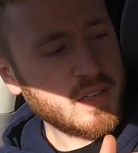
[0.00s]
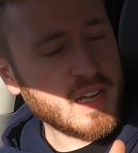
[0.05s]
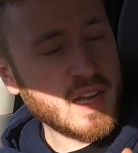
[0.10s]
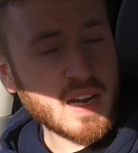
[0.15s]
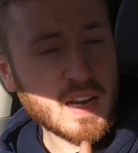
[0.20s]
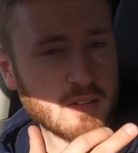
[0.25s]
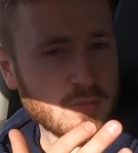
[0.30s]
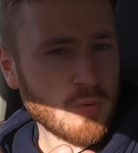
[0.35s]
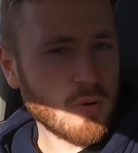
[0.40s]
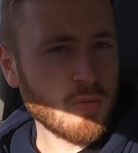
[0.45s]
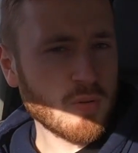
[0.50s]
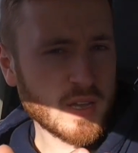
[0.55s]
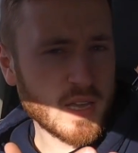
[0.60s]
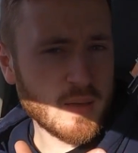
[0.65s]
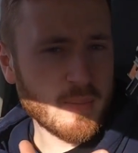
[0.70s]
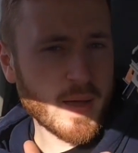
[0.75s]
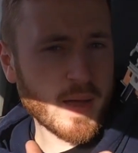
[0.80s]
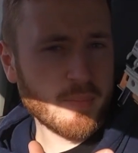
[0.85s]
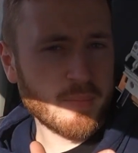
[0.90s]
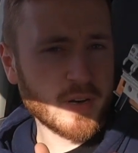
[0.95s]
And that's what will
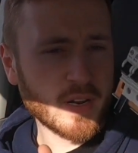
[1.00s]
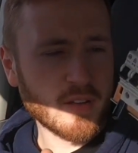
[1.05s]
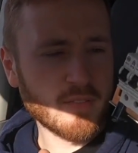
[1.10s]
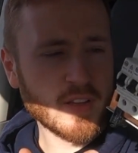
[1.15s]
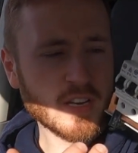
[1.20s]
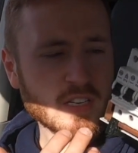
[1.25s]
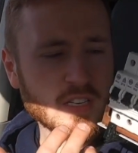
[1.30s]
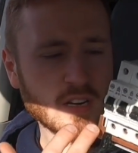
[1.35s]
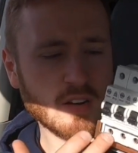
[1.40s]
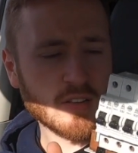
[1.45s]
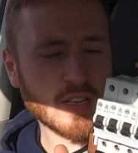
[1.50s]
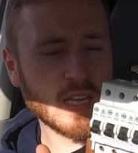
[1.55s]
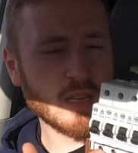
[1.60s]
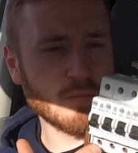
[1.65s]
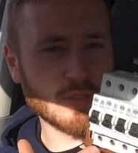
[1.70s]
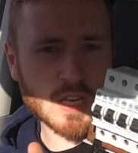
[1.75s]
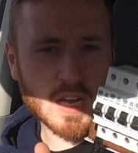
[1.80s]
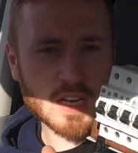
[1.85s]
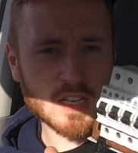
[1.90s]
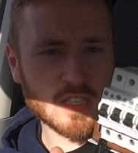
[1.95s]
keep happening. Eventually they'll
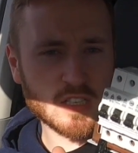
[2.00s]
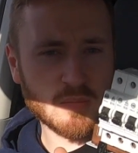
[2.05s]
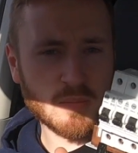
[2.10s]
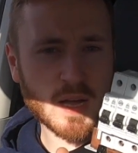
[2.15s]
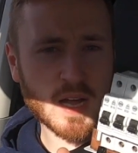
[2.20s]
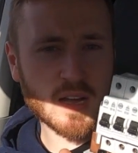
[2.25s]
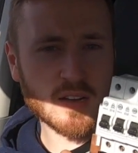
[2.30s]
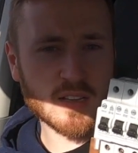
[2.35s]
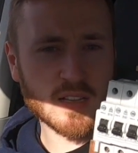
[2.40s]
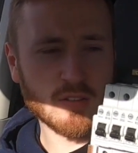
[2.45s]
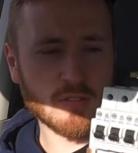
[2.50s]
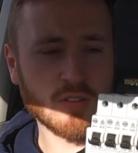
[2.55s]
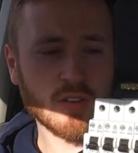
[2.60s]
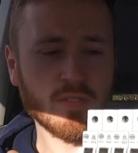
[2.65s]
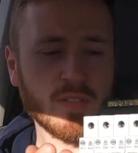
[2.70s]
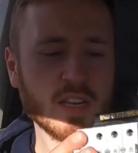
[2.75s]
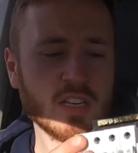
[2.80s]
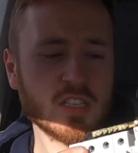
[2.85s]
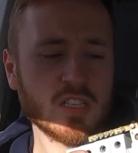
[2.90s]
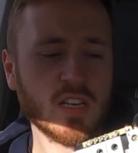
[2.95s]
keep changing the parts out until
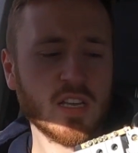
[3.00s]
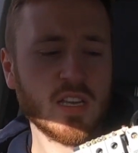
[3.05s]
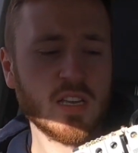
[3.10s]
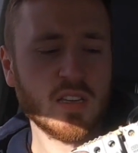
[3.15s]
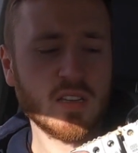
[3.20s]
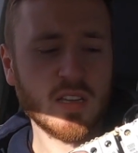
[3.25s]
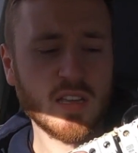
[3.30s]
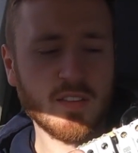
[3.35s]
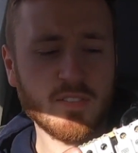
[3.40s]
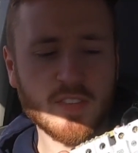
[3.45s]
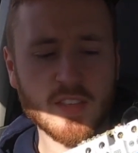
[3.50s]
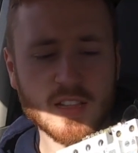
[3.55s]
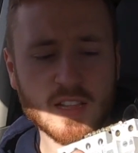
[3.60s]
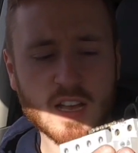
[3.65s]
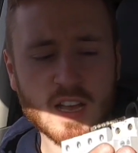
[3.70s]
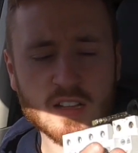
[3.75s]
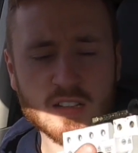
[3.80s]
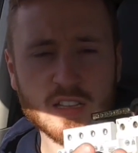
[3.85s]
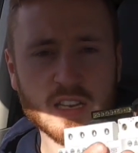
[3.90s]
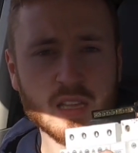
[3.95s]
eventually, if this
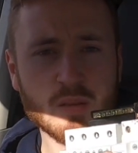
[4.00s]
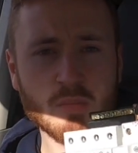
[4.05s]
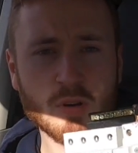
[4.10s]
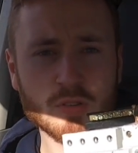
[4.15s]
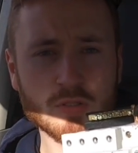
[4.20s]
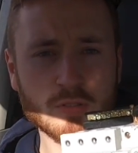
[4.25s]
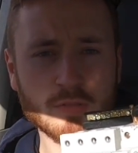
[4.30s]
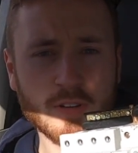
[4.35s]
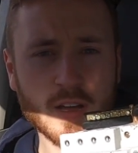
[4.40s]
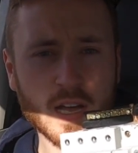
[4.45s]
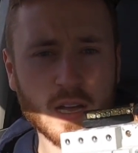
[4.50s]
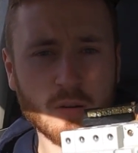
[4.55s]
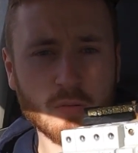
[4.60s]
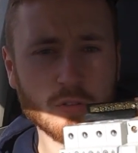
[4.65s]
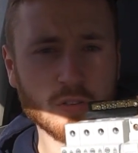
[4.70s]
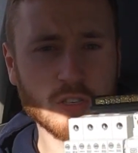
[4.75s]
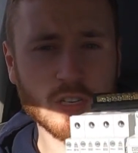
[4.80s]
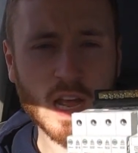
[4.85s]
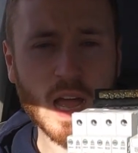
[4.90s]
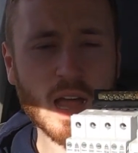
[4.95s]
RCD module
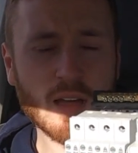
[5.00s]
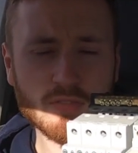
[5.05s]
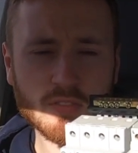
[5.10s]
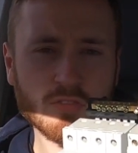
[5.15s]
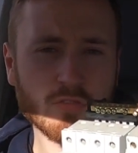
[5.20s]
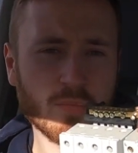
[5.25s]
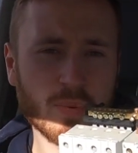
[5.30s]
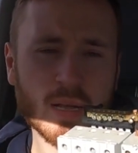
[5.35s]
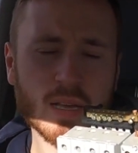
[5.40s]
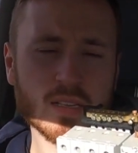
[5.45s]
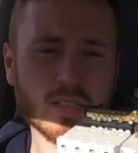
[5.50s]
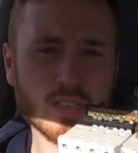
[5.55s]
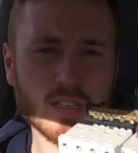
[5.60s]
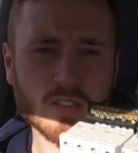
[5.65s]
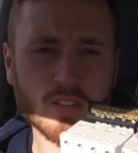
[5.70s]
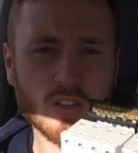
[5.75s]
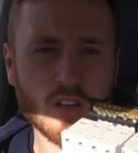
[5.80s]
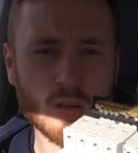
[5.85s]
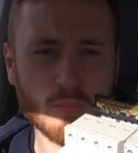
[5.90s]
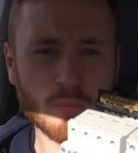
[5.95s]
failed, you'd have to replace the
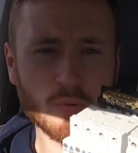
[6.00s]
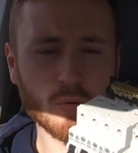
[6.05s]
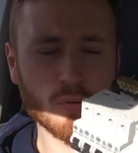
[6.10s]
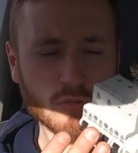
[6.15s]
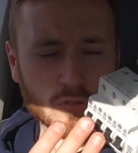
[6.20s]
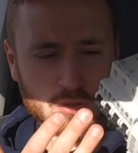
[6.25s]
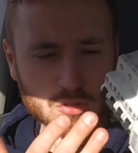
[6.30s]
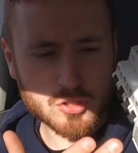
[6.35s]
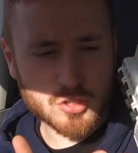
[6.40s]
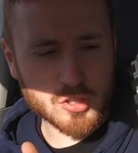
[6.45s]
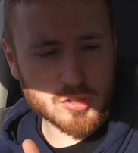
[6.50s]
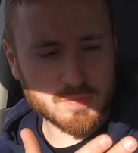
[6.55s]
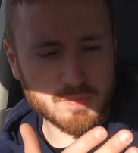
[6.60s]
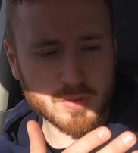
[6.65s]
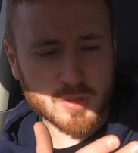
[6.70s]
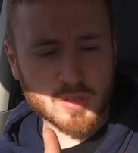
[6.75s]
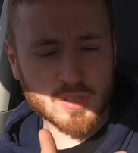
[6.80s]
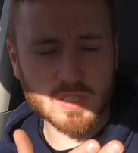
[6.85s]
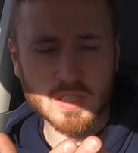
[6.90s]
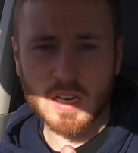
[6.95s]
entire board just
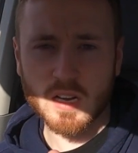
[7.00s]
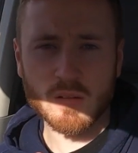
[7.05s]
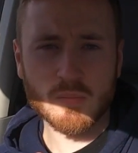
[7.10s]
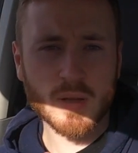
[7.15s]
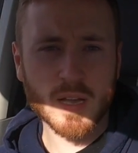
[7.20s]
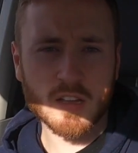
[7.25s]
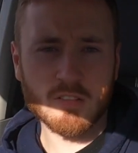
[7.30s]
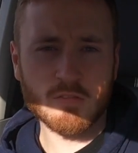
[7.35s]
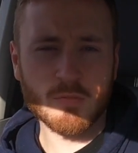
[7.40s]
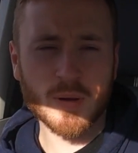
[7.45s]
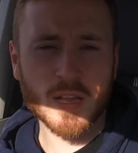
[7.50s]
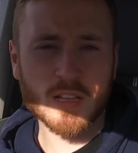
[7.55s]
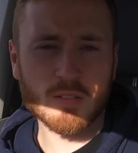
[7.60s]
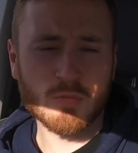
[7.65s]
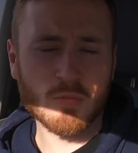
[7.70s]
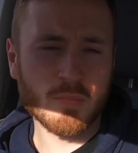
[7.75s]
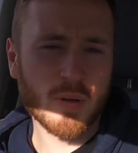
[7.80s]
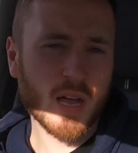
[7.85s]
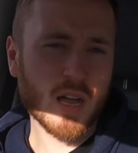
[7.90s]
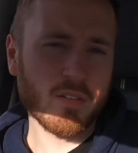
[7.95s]
because they don't make a
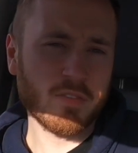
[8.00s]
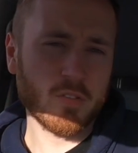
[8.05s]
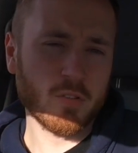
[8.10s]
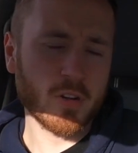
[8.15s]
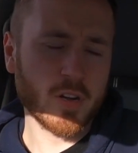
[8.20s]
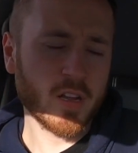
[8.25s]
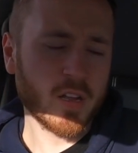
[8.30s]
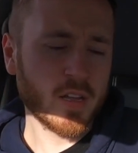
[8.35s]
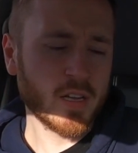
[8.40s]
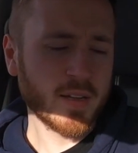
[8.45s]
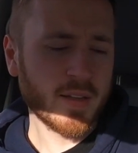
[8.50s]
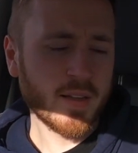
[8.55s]
replacement part for it.